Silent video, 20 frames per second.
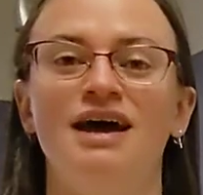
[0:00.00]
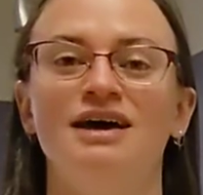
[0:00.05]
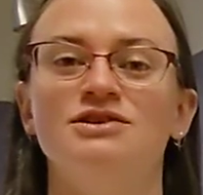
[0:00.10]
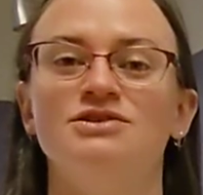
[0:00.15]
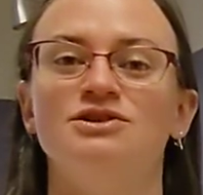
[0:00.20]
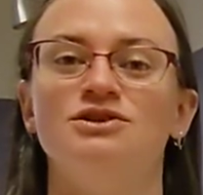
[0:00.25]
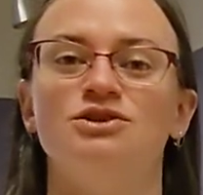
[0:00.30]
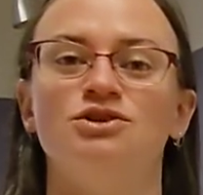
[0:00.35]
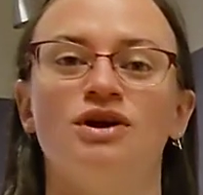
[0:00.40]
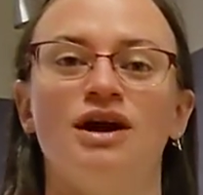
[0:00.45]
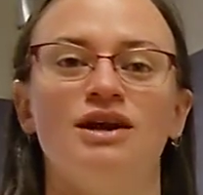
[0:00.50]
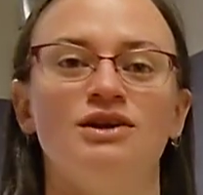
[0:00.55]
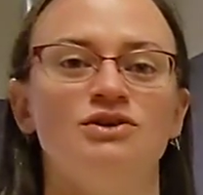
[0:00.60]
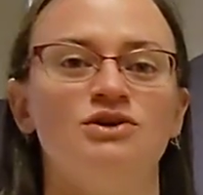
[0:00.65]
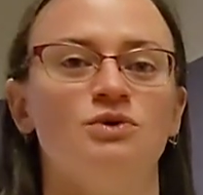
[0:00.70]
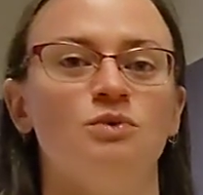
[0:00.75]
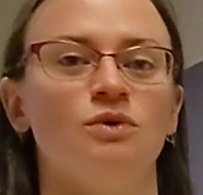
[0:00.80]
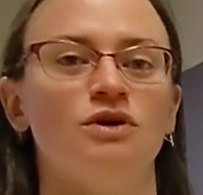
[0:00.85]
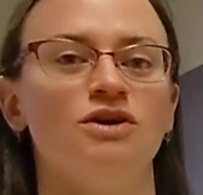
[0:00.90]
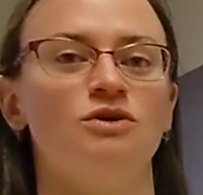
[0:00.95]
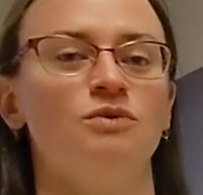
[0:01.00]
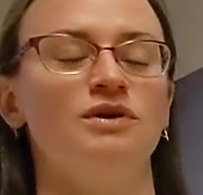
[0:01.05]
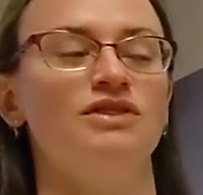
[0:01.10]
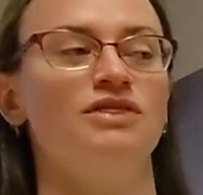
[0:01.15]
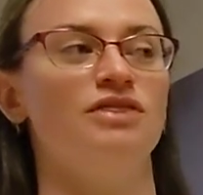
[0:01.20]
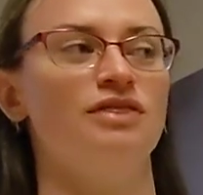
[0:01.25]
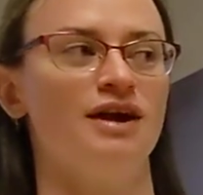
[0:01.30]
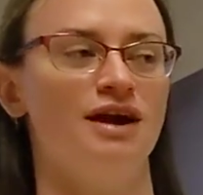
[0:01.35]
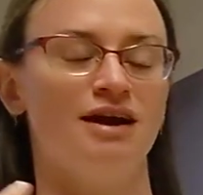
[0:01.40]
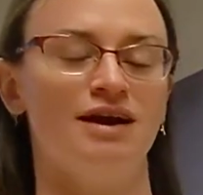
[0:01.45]
as they're trying to work
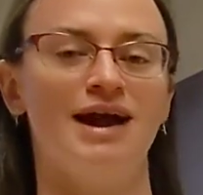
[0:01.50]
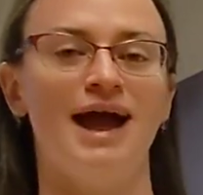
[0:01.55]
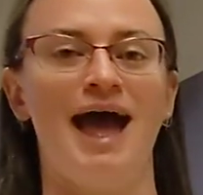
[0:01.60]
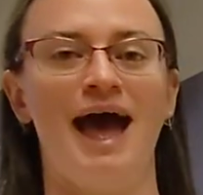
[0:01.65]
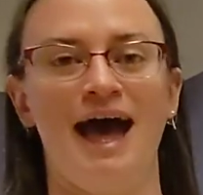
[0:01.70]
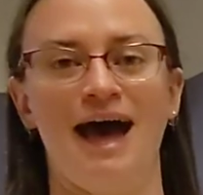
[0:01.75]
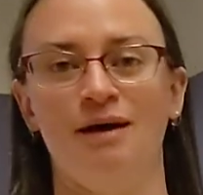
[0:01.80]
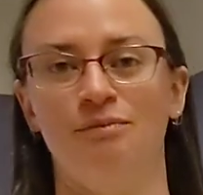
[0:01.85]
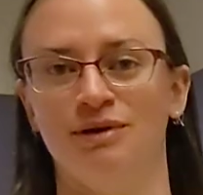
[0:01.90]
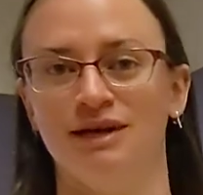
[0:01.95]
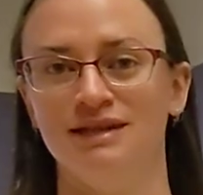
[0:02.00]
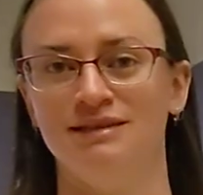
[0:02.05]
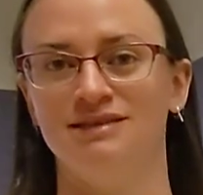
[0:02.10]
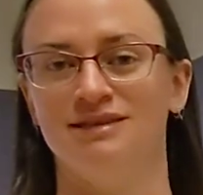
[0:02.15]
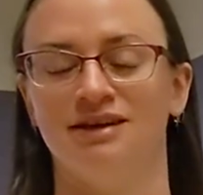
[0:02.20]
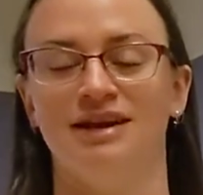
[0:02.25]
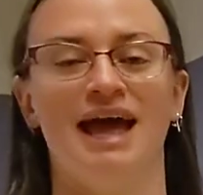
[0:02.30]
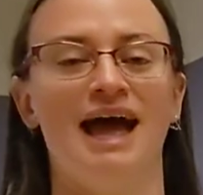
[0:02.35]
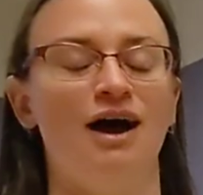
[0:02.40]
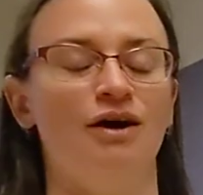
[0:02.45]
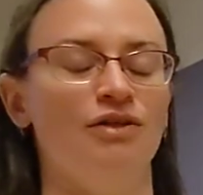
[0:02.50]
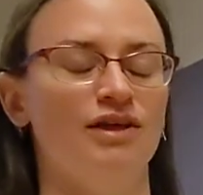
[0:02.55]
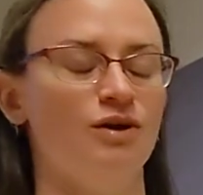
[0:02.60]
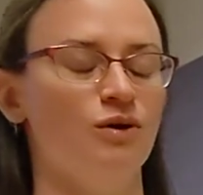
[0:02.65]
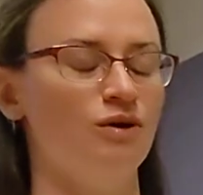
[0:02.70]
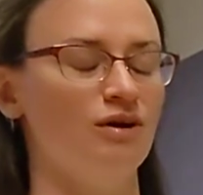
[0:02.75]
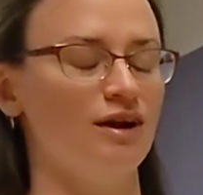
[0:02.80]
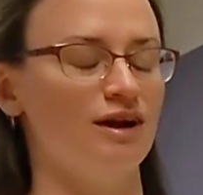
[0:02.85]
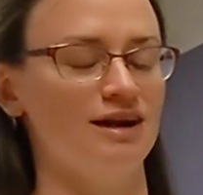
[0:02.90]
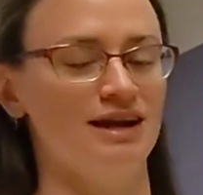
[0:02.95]
with their habits on how they
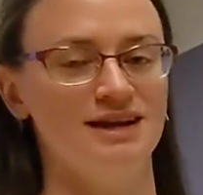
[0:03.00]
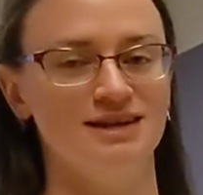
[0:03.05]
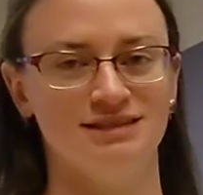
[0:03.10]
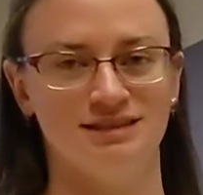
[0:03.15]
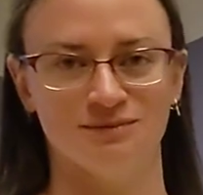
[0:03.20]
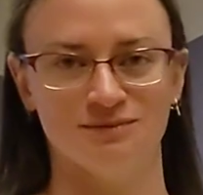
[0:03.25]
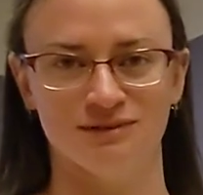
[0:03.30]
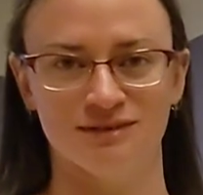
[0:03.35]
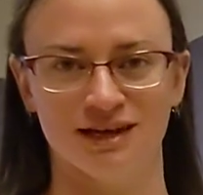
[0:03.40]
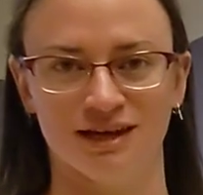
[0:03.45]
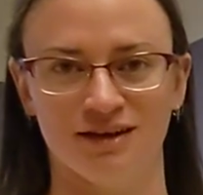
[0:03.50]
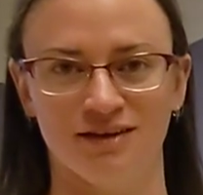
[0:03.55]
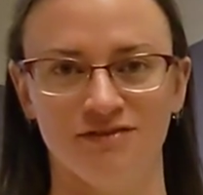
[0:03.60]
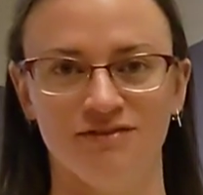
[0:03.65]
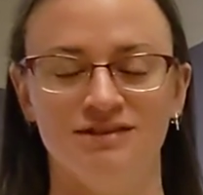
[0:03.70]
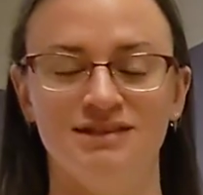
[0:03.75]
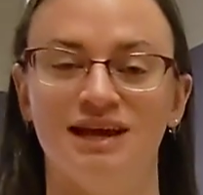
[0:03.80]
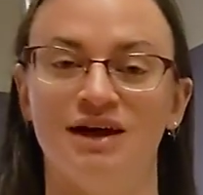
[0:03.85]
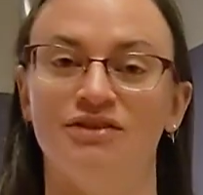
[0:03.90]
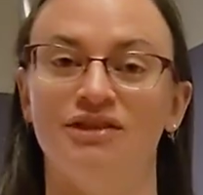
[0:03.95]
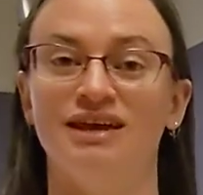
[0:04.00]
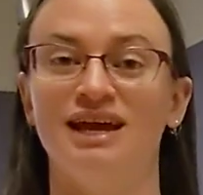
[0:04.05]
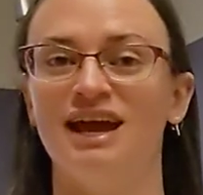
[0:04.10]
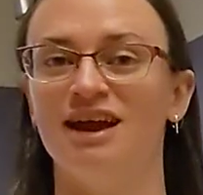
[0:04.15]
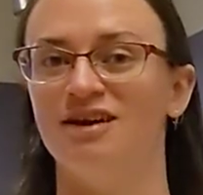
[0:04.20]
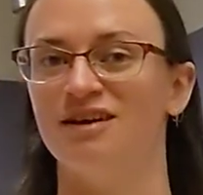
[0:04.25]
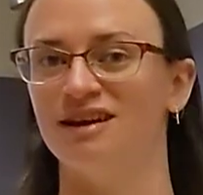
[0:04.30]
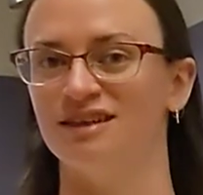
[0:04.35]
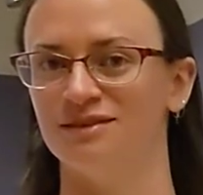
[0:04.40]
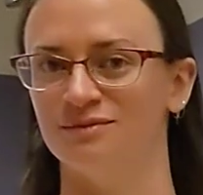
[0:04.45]
organize themselves, how they
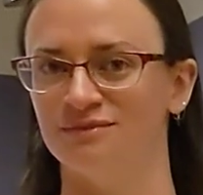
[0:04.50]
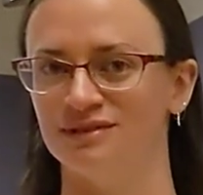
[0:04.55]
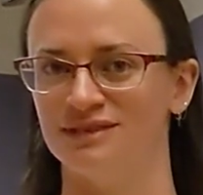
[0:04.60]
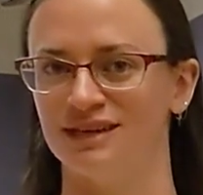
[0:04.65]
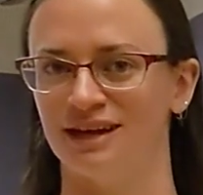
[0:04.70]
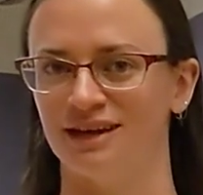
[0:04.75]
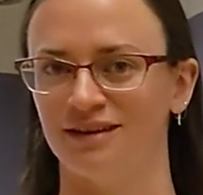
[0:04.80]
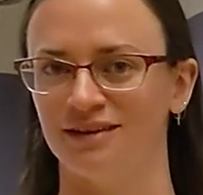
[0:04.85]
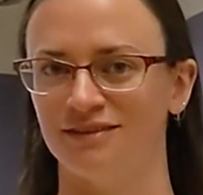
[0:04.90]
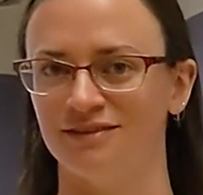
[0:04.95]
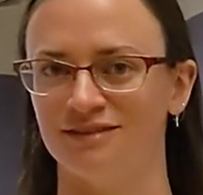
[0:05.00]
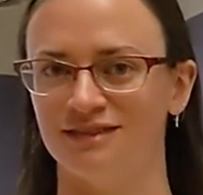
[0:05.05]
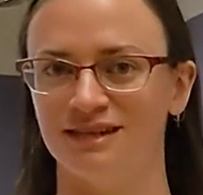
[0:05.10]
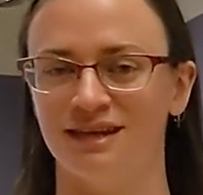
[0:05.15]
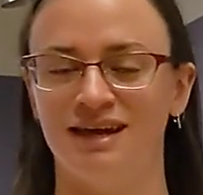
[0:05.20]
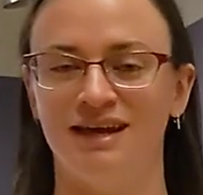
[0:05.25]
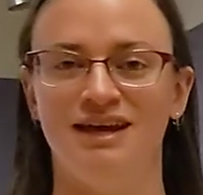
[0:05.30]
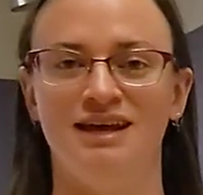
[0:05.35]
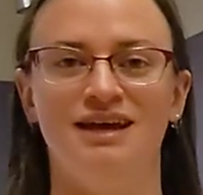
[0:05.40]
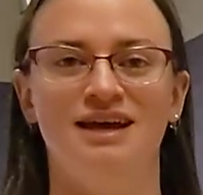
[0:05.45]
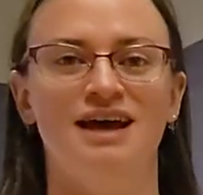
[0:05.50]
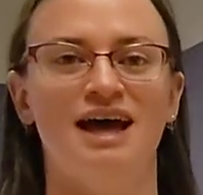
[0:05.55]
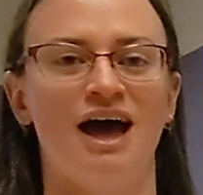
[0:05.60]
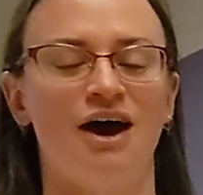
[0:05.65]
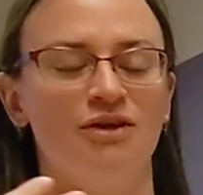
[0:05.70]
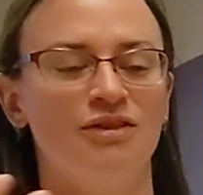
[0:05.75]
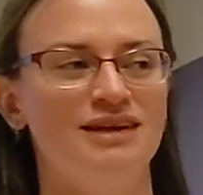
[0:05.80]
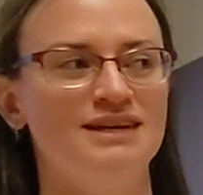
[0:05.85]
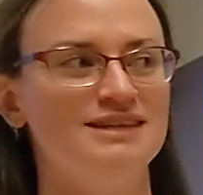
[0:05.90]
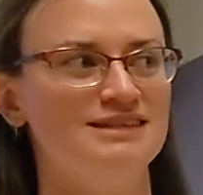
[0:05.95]
carry themselves,
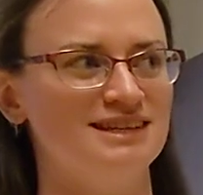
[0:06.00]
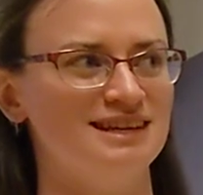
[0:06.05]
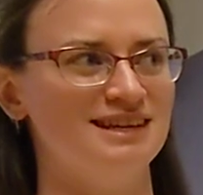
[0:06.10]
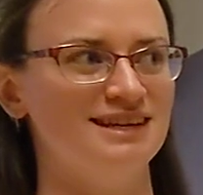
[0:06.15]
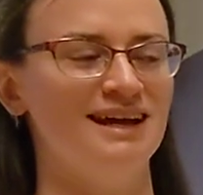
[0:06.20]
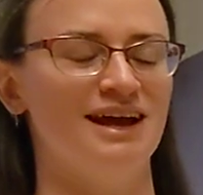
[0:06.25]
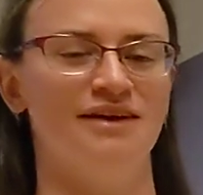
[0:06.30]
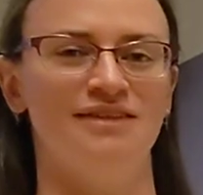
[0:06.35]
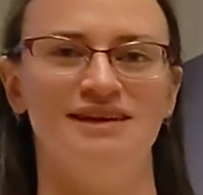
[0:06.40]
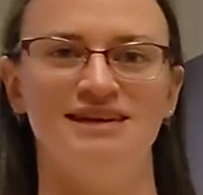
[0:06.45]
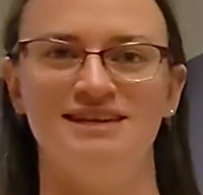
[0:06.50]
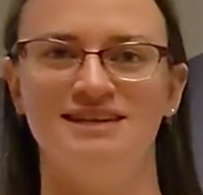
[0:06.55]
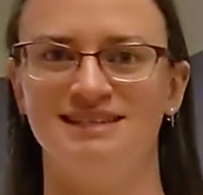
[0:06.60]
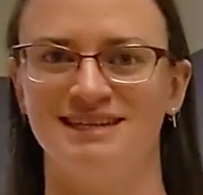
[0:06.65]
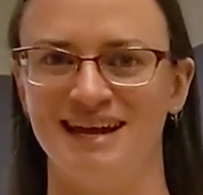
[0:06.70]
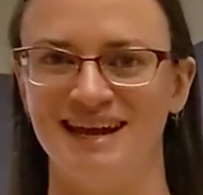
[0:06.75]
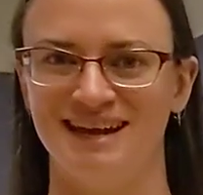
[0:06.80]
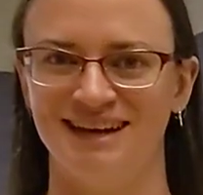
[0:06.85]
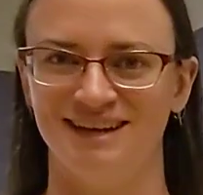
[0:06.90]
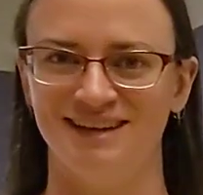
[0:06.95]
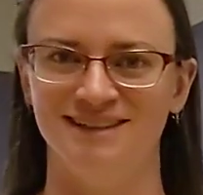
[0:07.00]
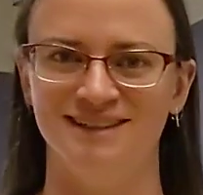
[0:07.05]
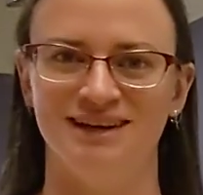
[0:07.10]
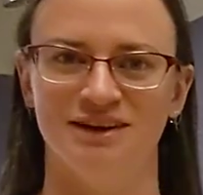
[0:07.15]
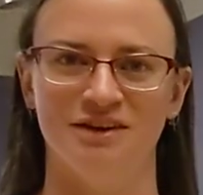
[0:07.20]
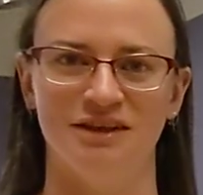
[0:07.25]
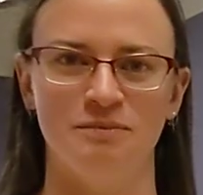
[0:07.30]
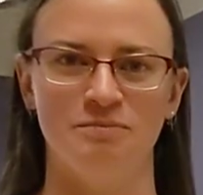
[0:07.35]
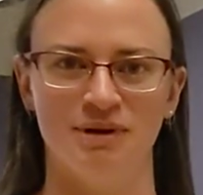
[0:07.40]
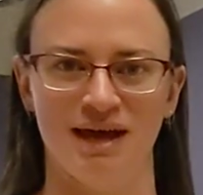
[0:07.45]
how they sit, how they stand, how
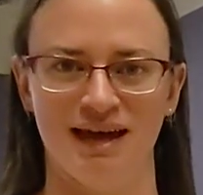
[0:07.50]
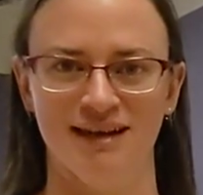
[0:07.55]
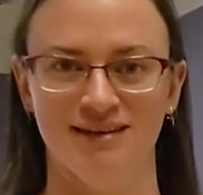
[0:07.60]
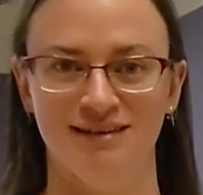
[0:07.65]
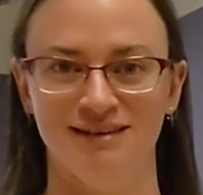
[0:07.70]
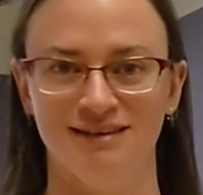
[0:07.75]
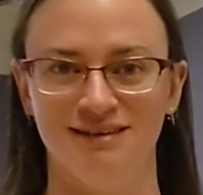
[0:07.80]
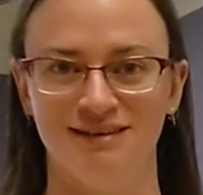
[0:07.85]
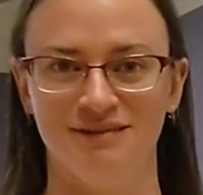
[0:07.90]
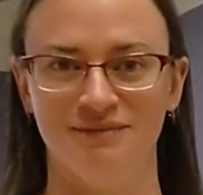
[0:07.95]
they bend.